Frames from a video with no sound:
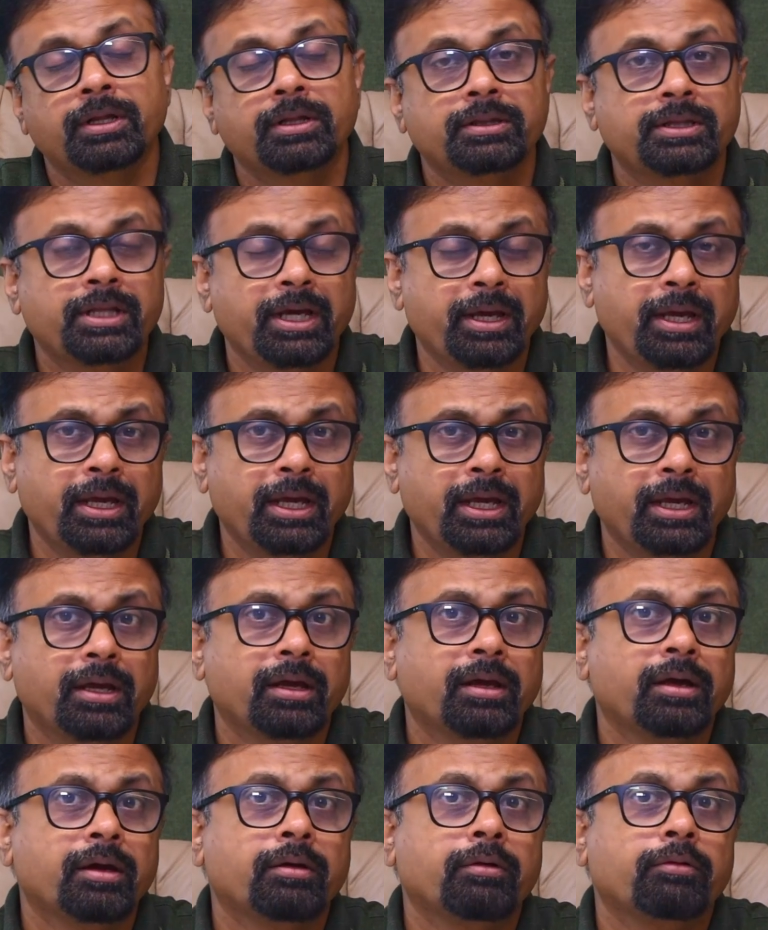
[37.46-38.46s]
the
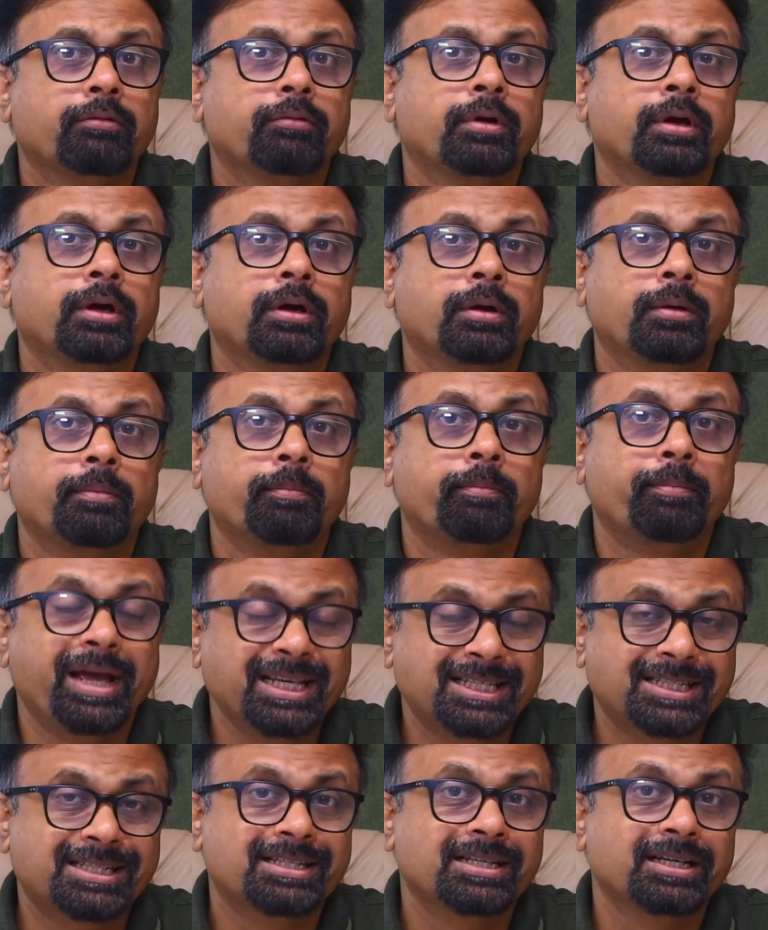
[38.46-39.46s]

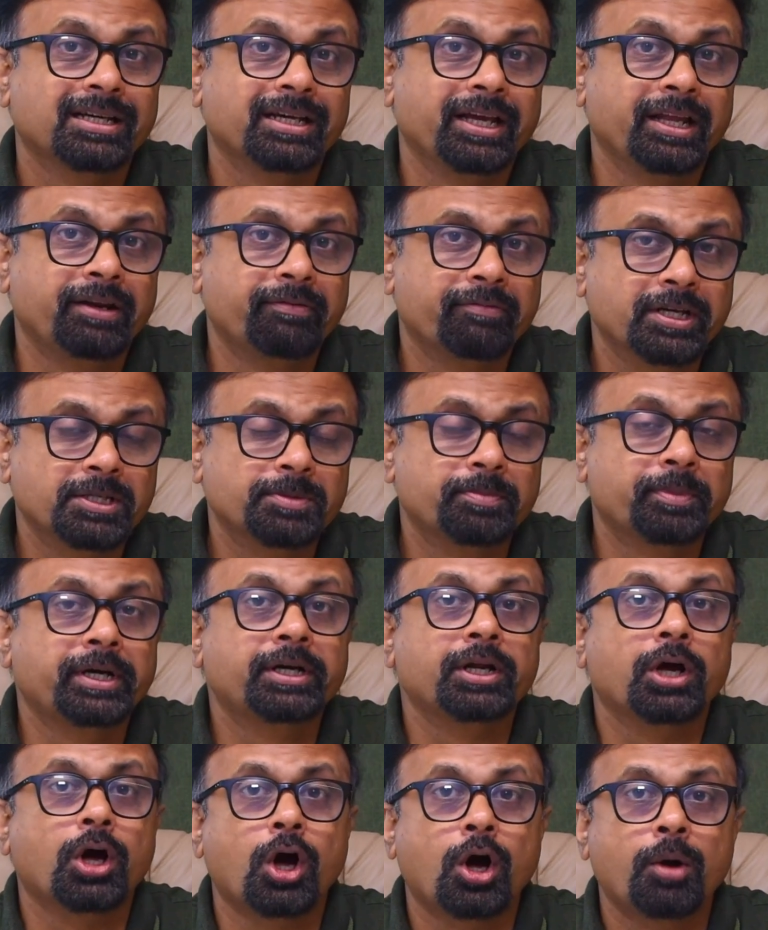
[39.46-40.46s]
best
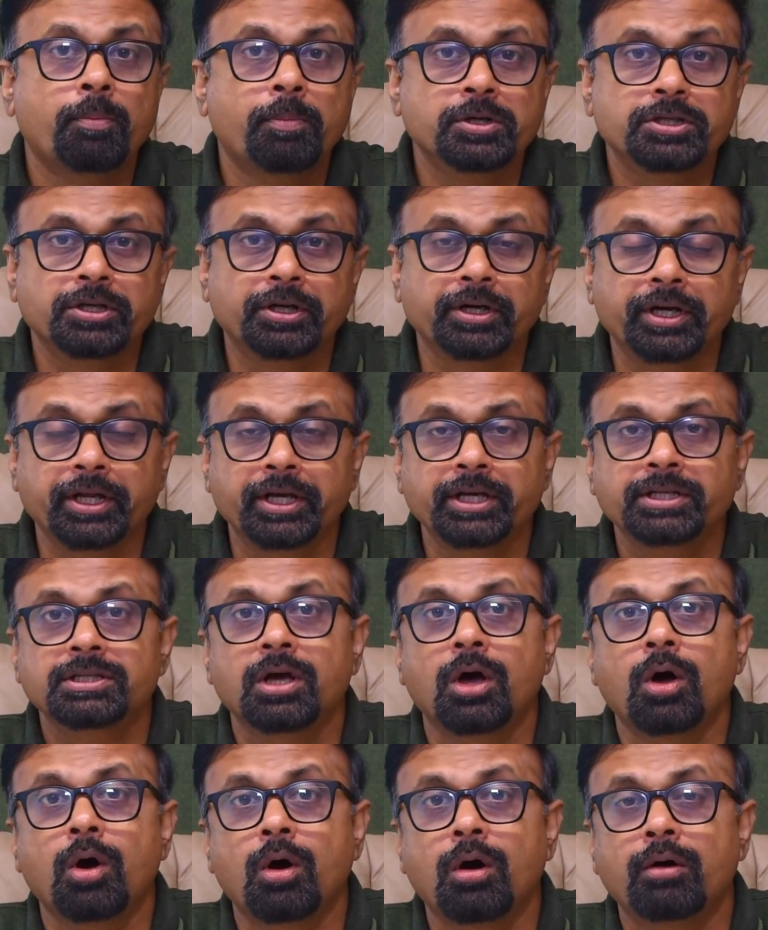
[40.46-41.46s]
investment opportunities
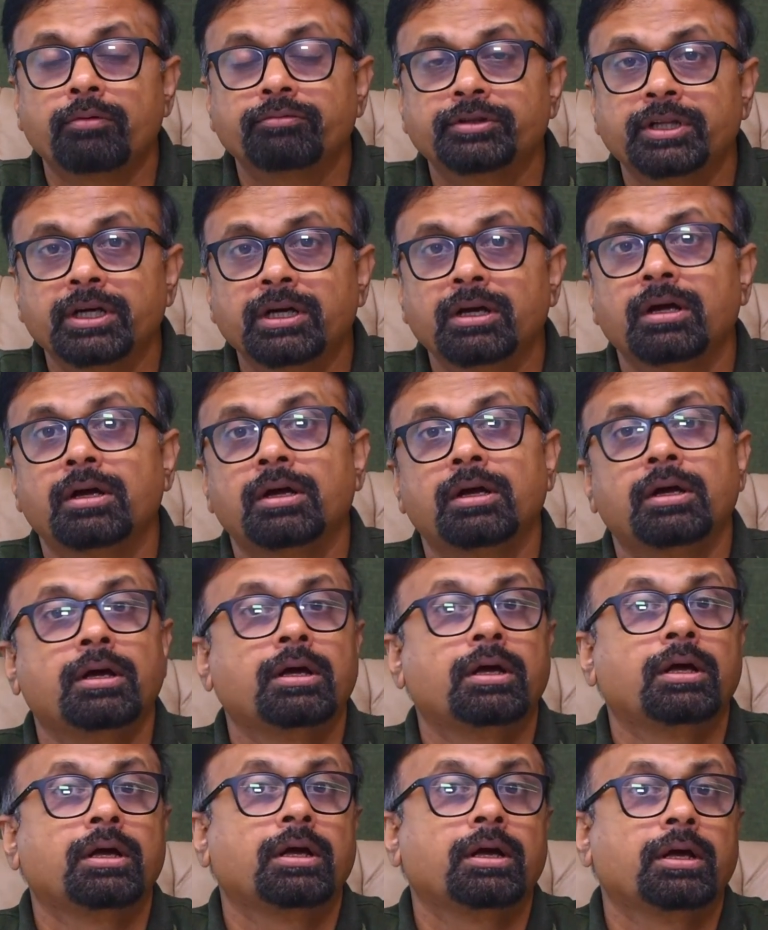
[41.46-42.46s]
of the
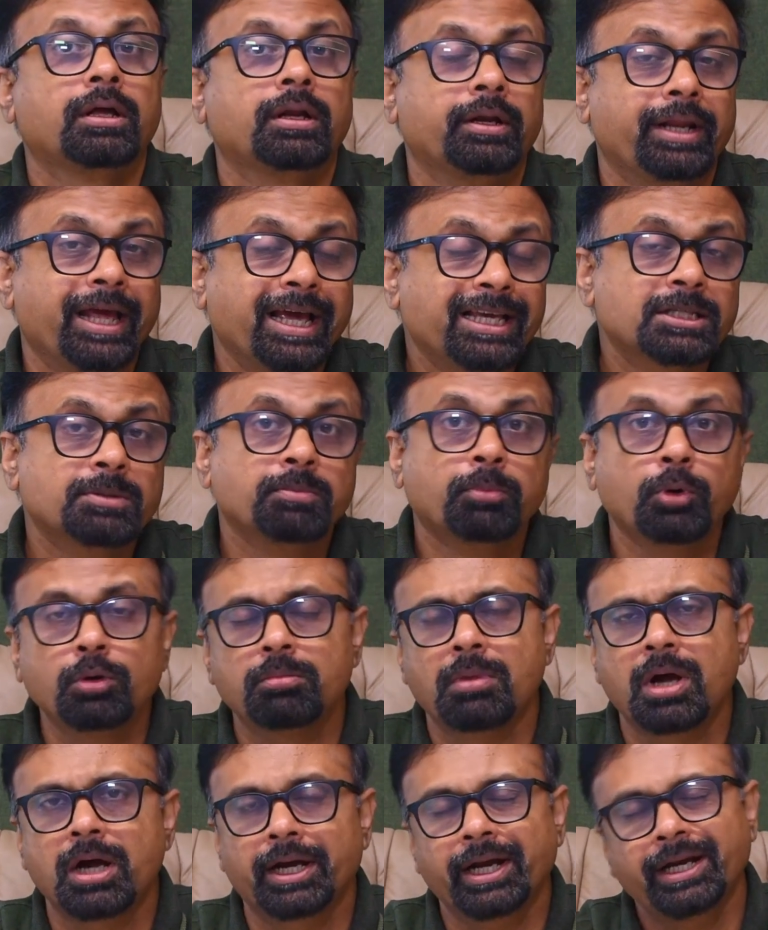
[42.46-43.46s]
next bull
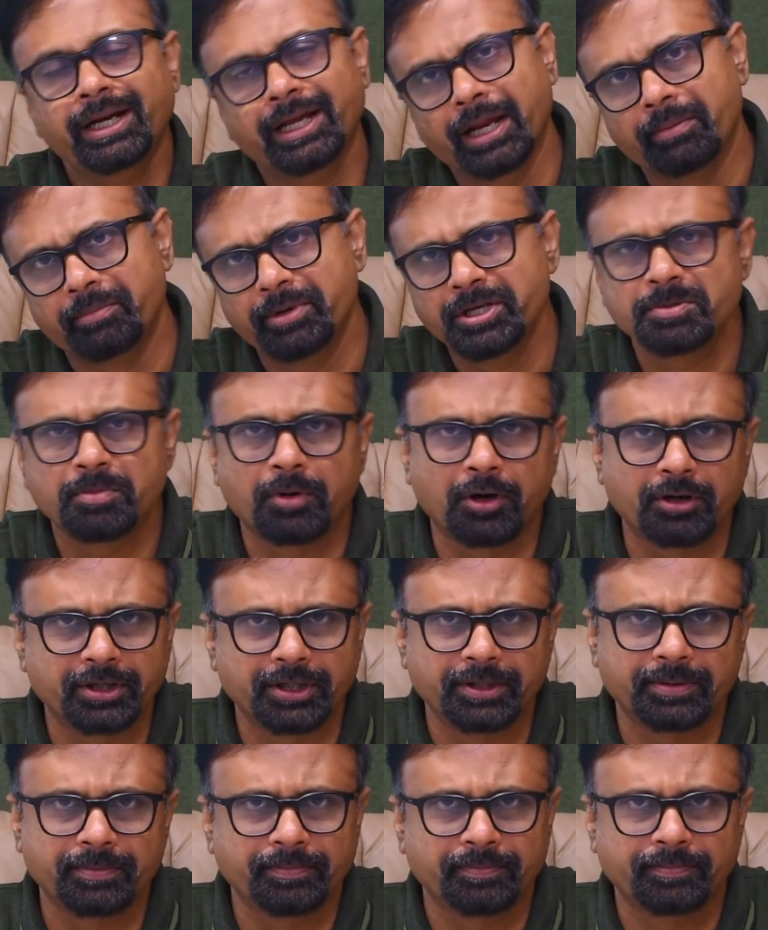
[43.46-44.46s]
market can be
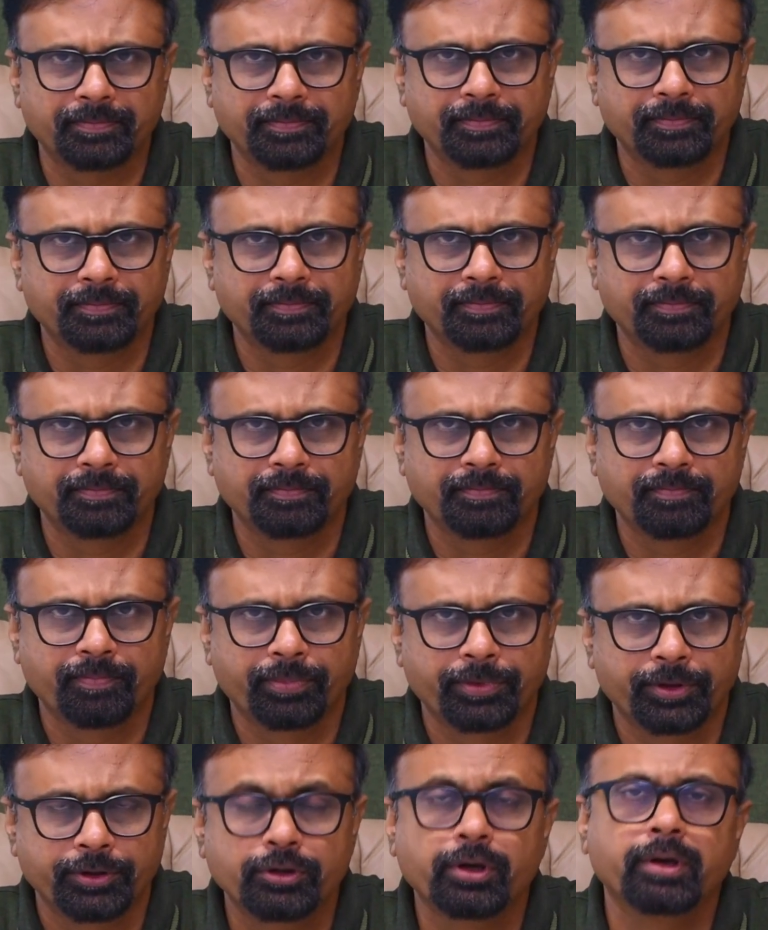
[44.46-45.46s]
spotted.
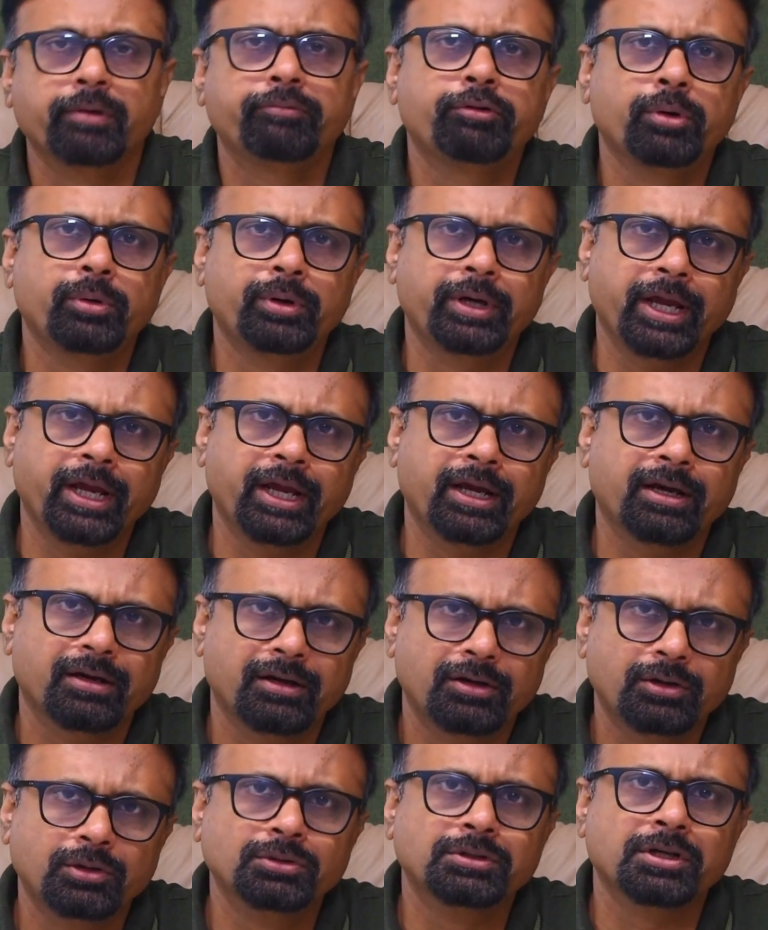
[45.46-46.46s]
So if you
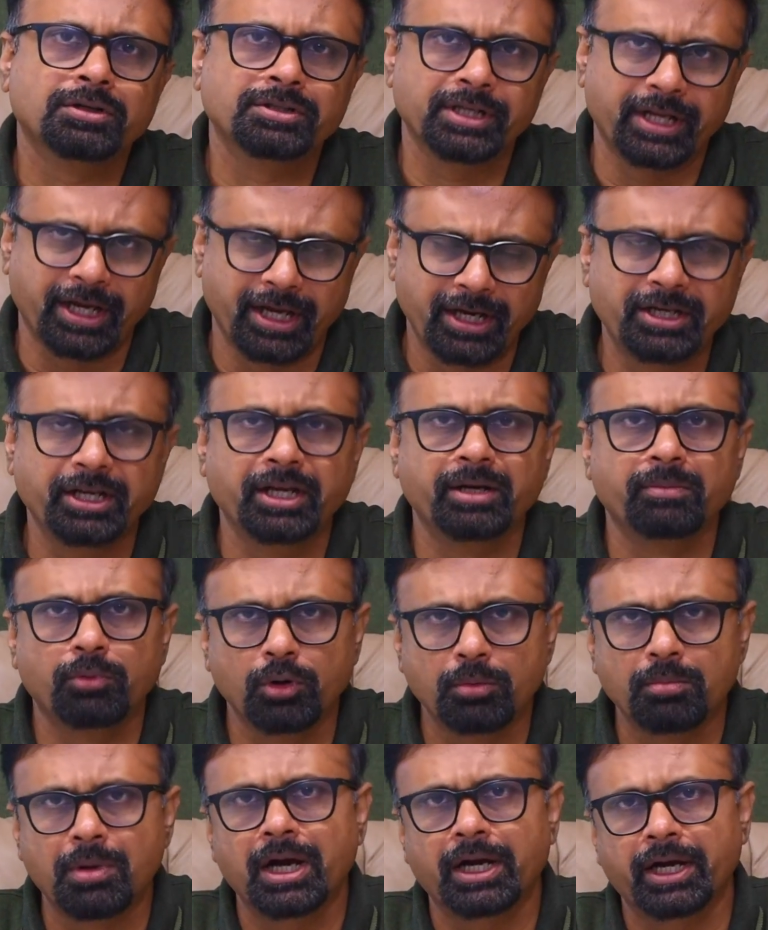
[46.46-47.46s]
take 2018
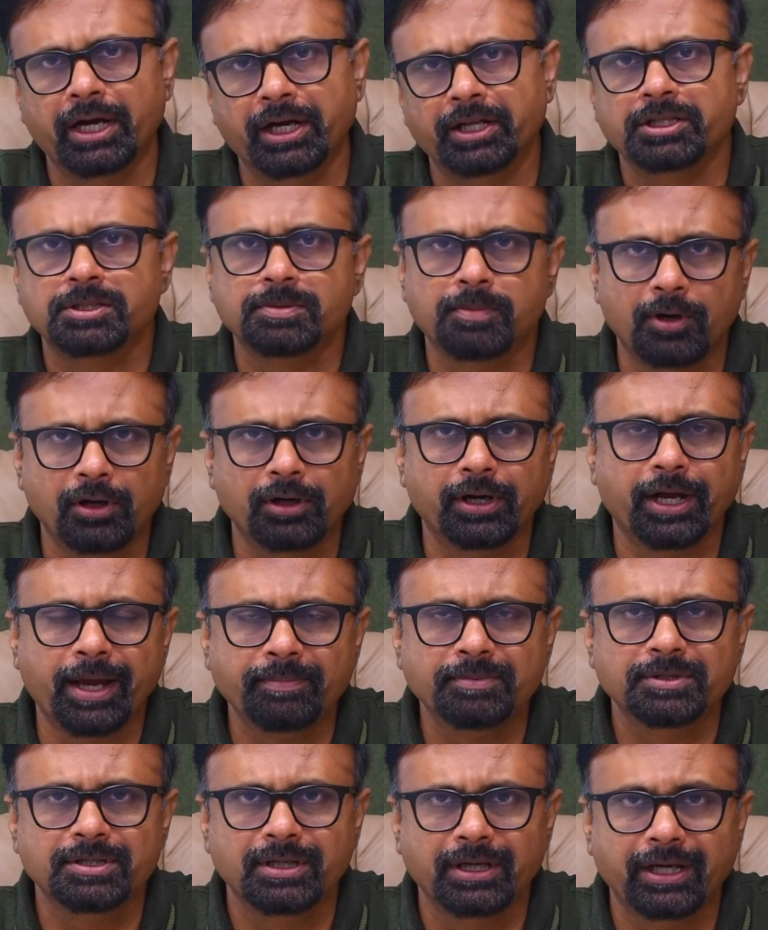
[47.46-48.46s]
bull market in small
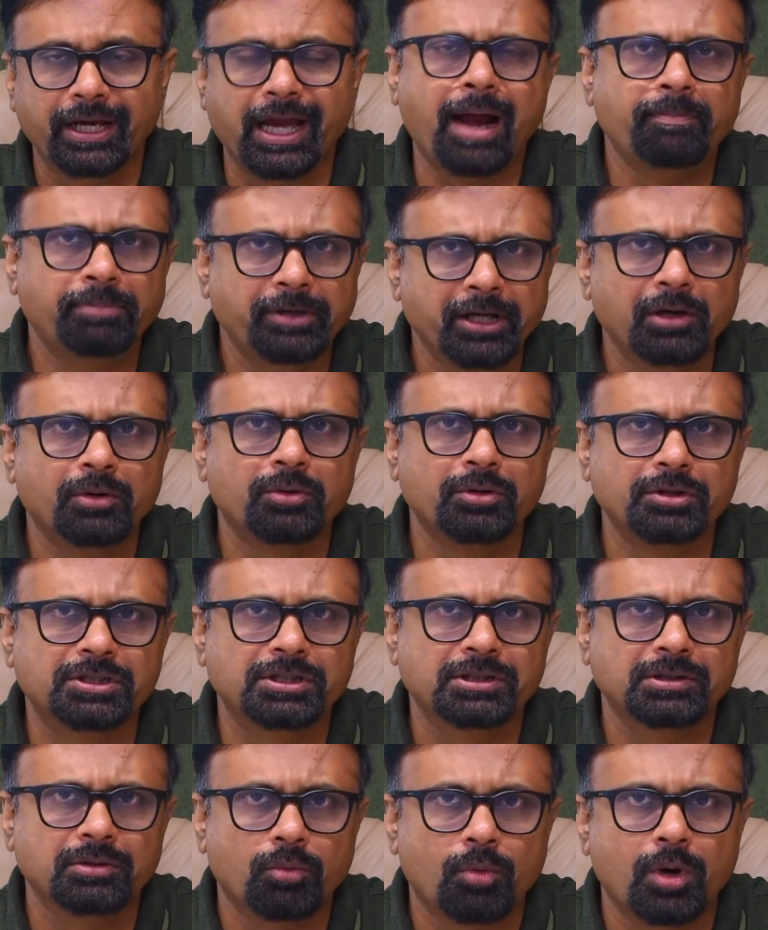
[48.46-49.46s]
caps, capital
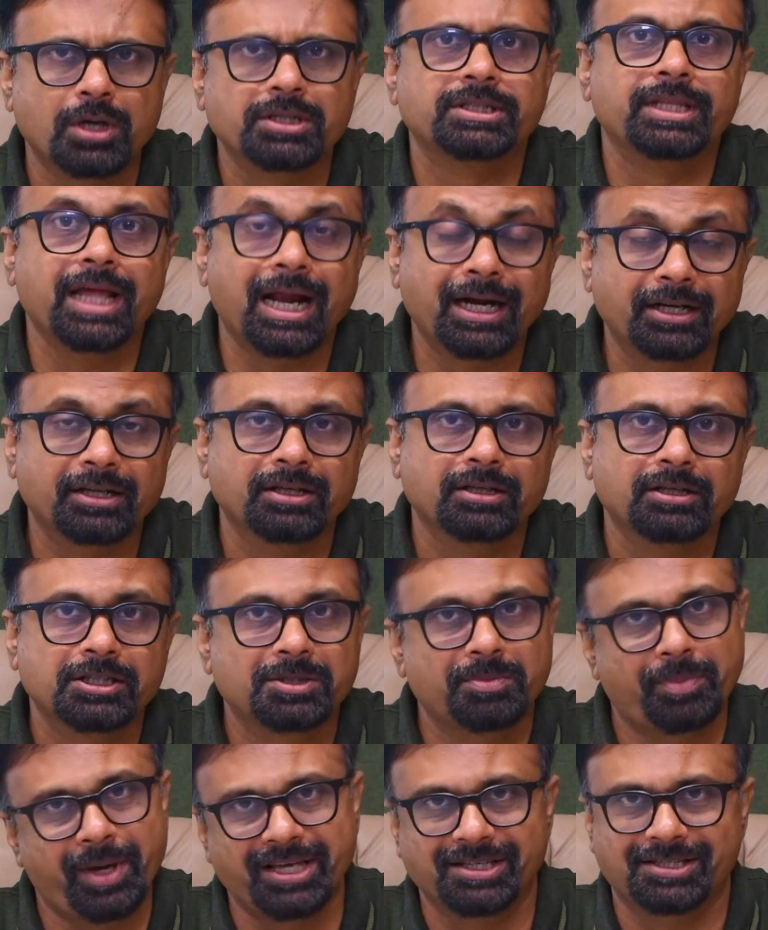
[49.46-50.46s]
goods was that
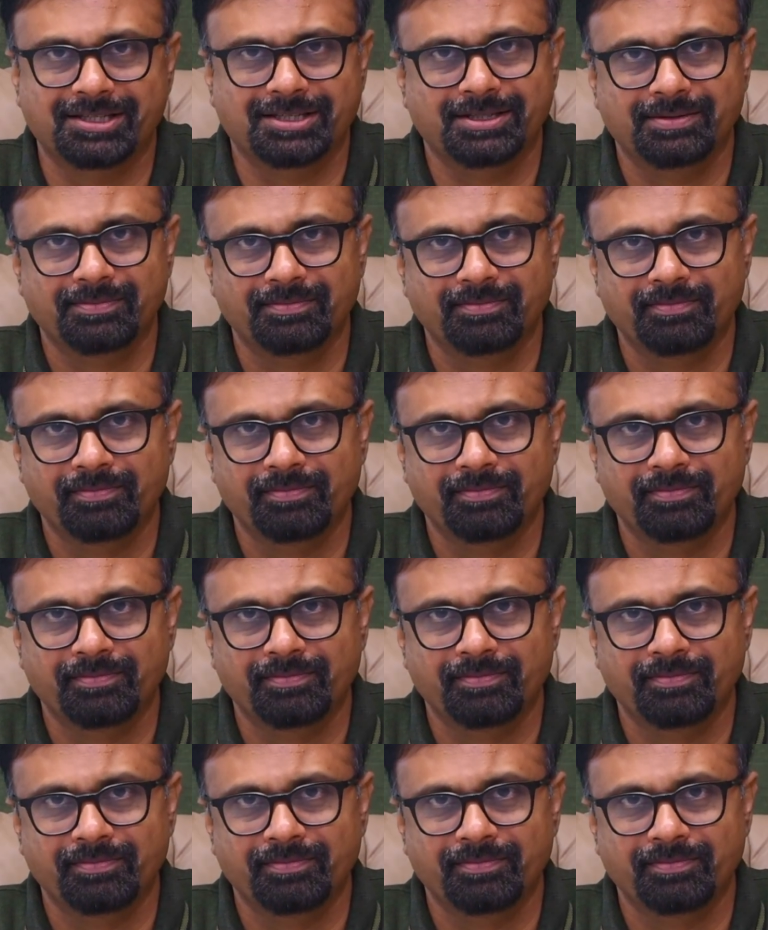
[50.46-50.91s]
space.